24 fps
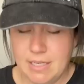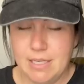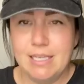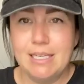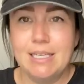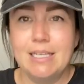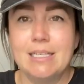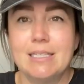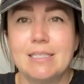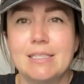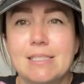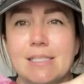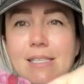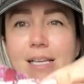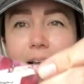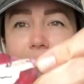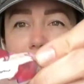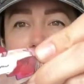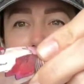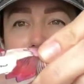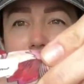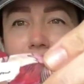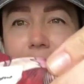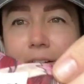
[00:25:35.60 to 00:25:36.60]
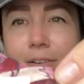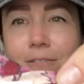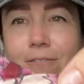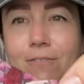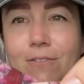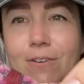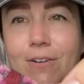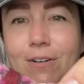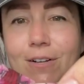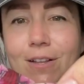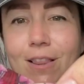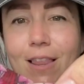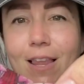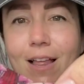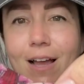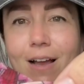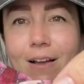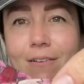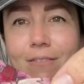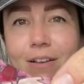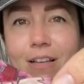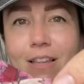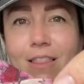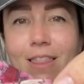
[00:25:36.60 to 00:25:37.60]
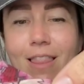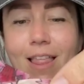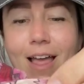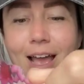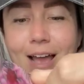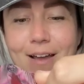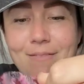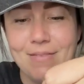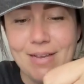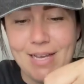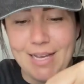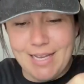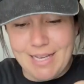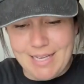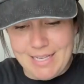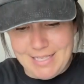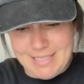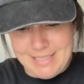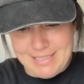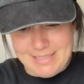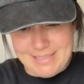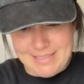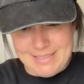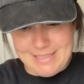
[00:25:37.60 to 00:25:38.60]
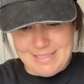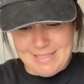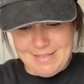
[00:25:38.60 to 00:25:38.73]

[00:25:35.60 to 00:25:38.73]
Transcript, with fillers: it's For Love and Lemons.